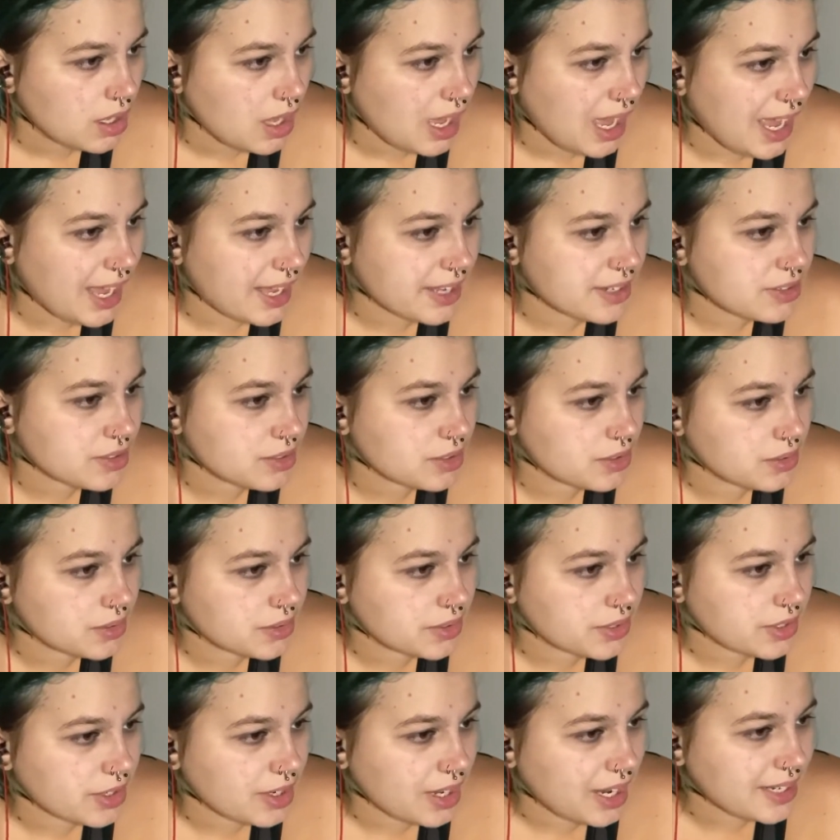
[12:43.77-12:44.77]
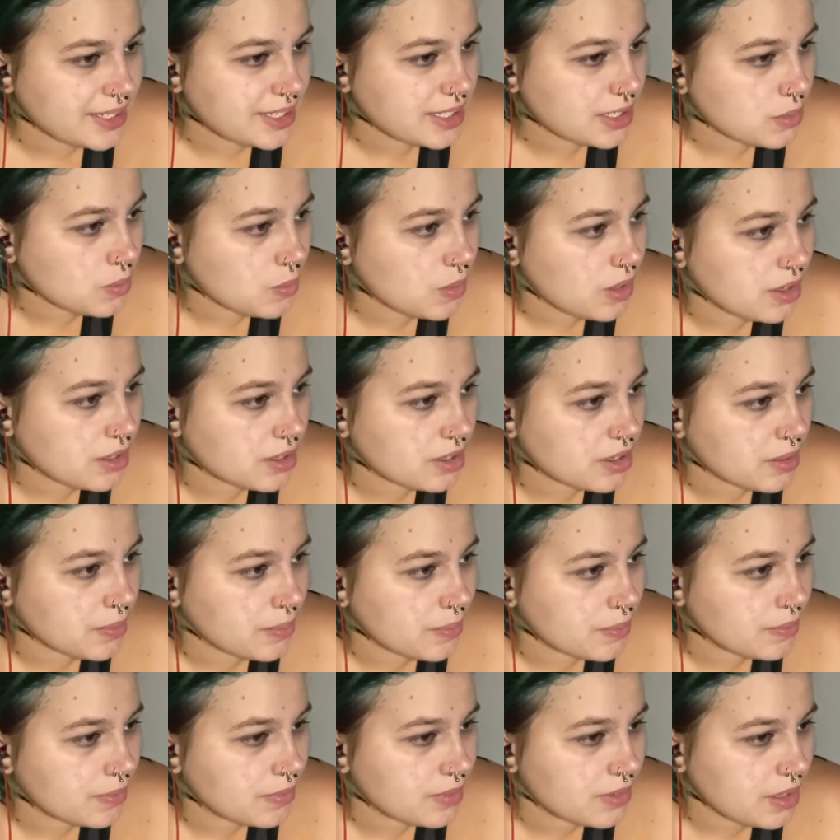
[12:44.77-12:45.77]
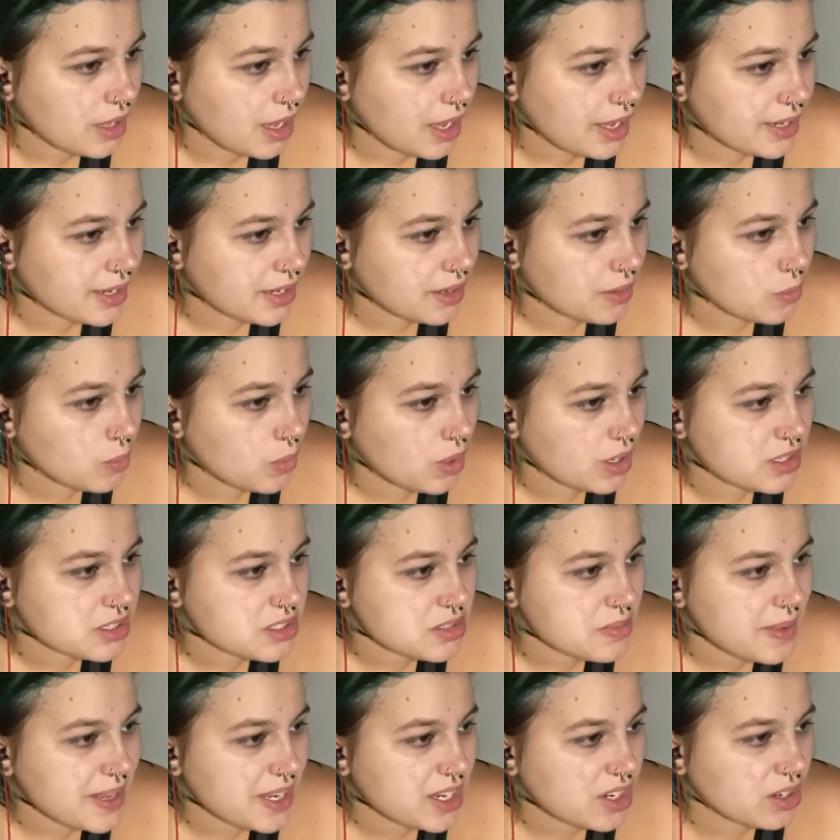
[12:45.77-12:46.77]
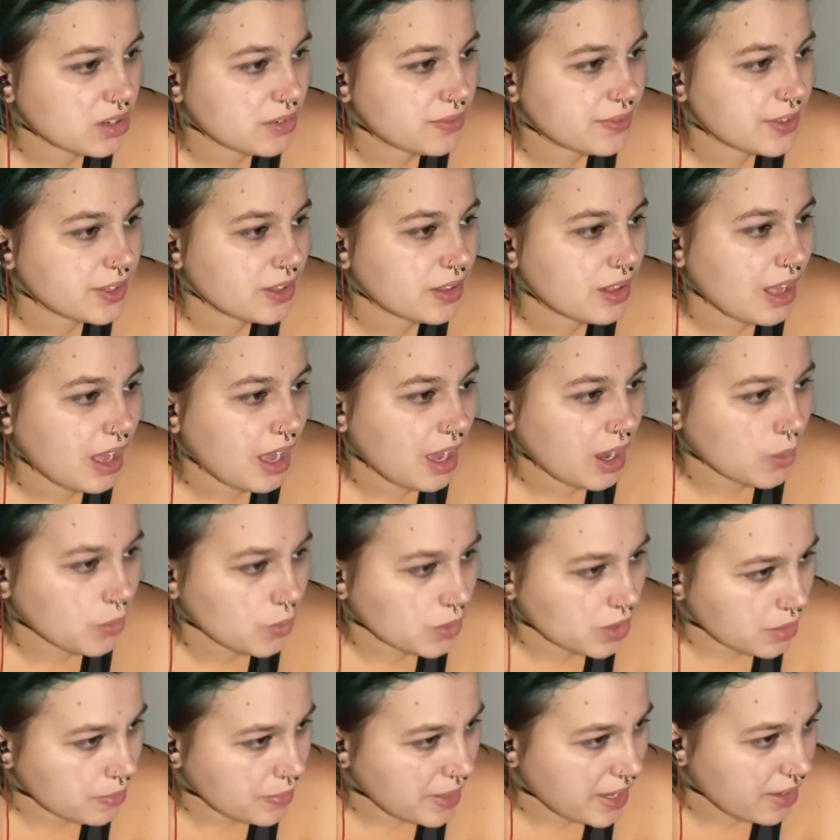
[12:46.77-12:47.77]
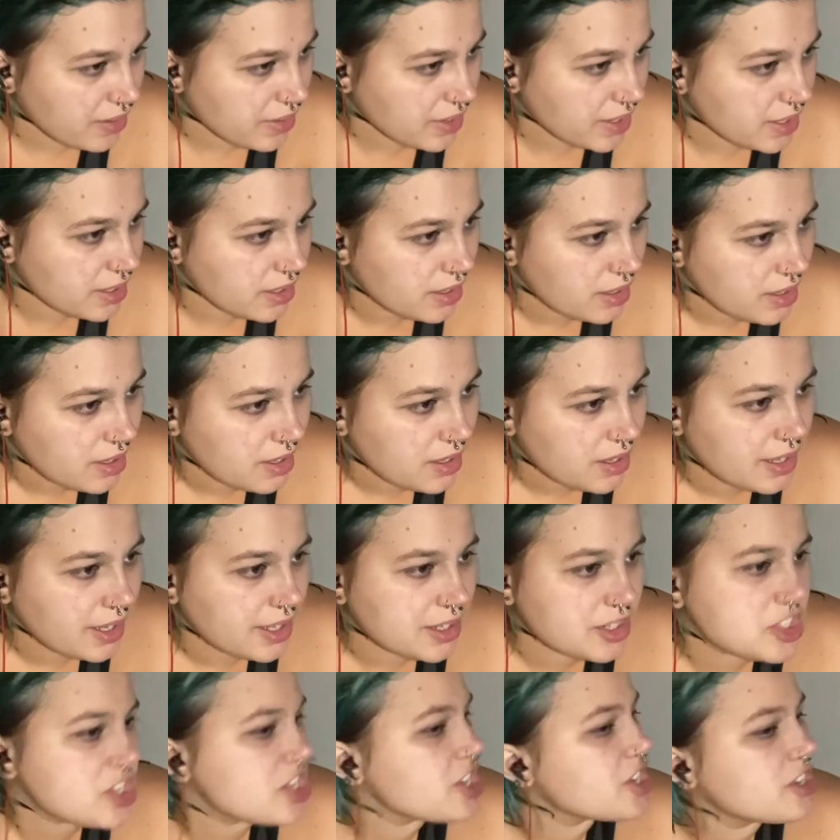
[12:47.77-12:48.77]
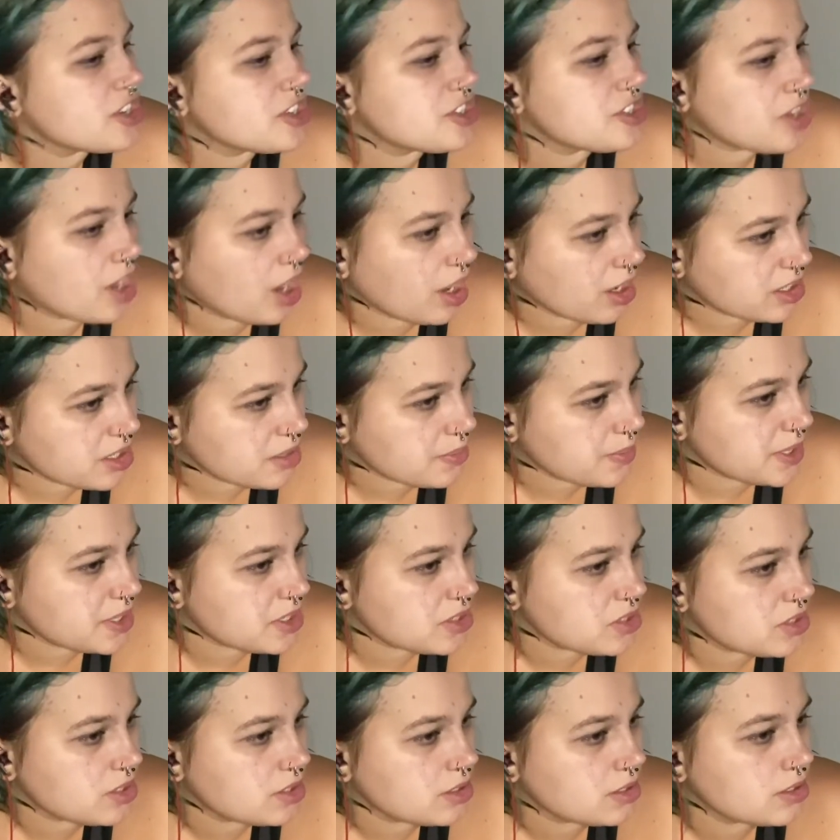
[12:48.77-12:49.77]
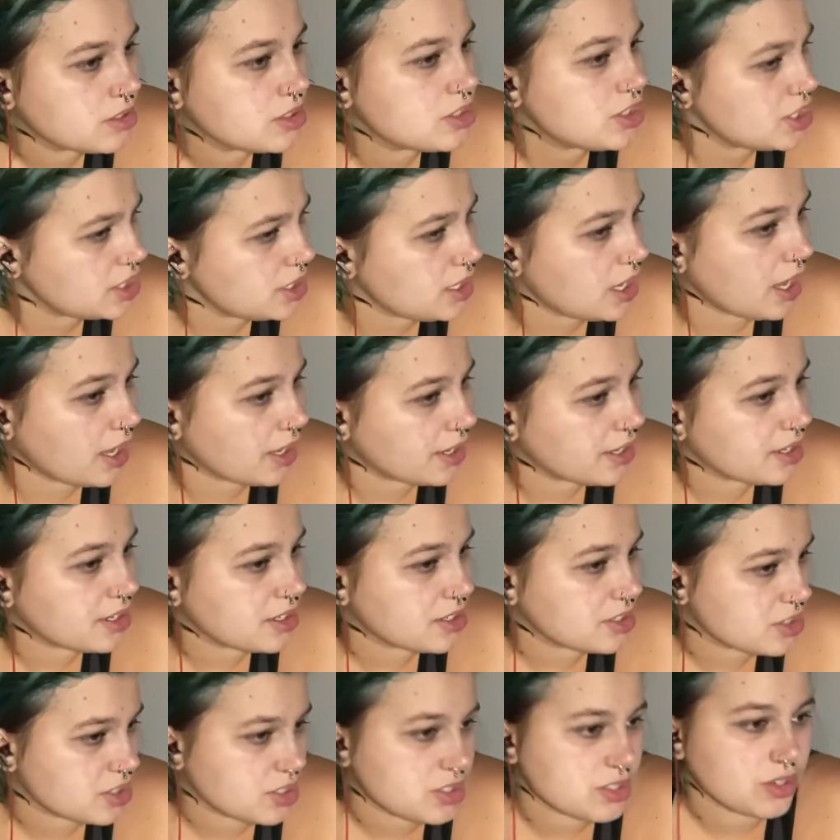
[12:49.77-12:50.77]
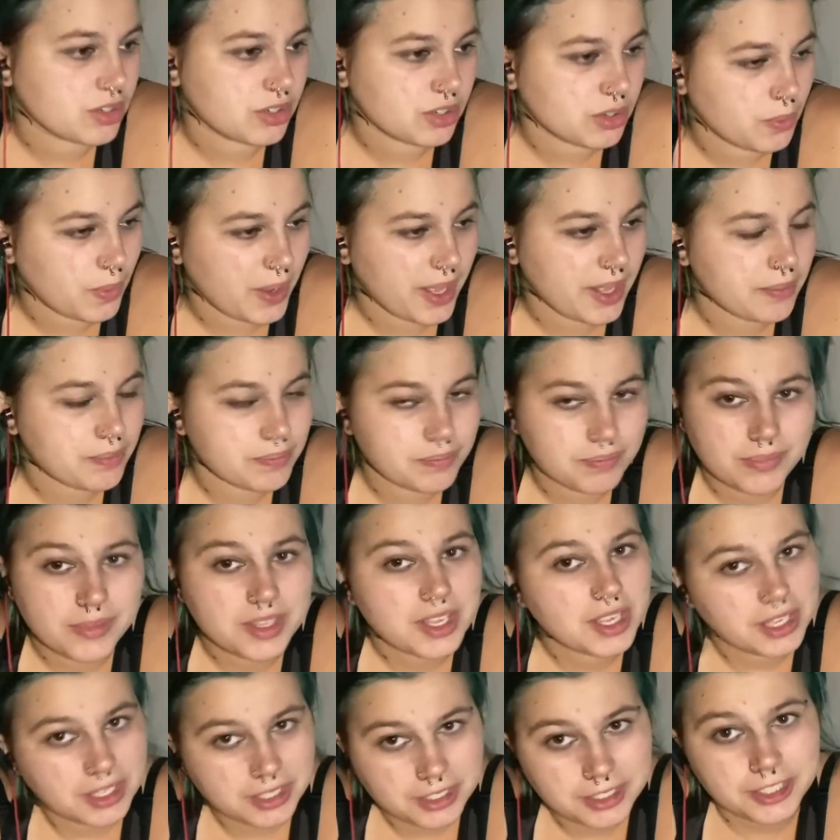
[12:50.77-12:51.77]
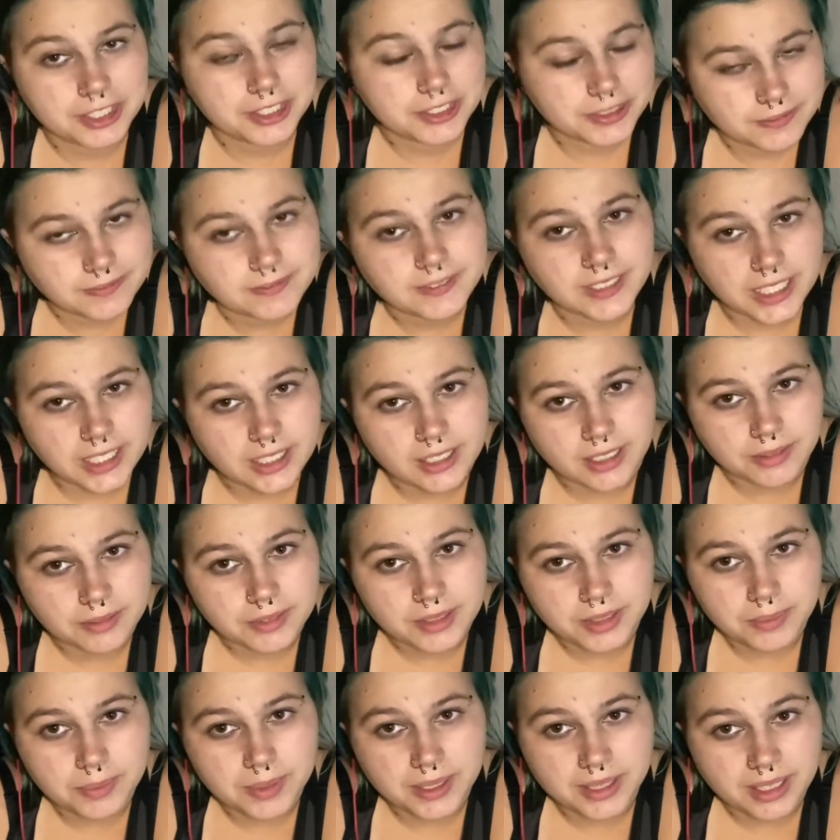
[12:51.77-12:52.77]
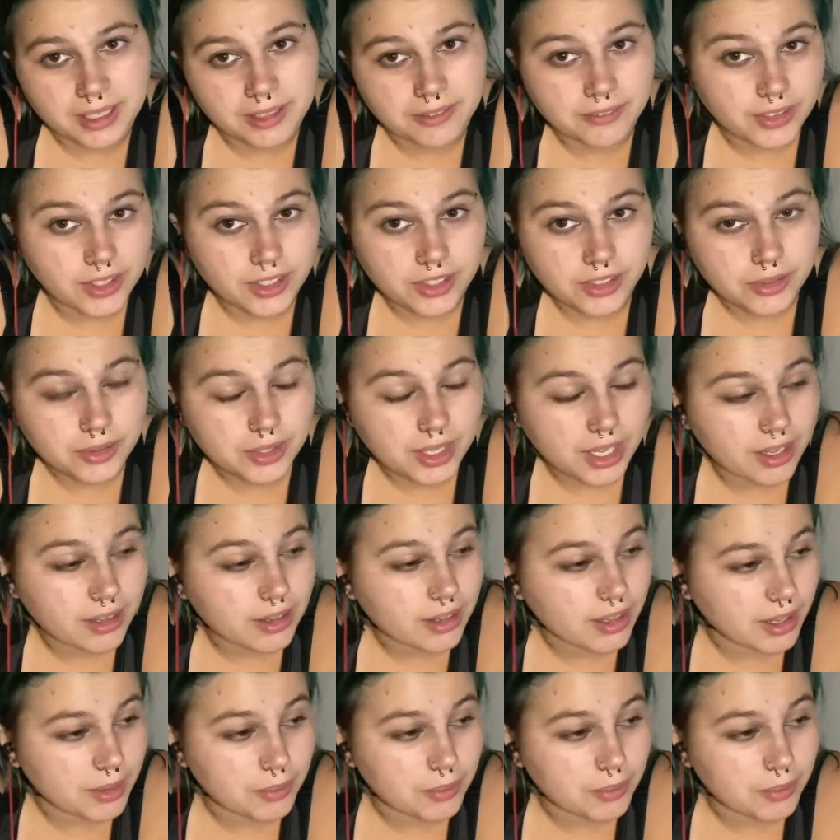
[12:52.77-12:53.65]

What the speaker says: I told her I didn't want to make her feel awkward about it, and she could talk to me. She nodded and just turned away. Yeah, I would have been like, fuck you, Dad.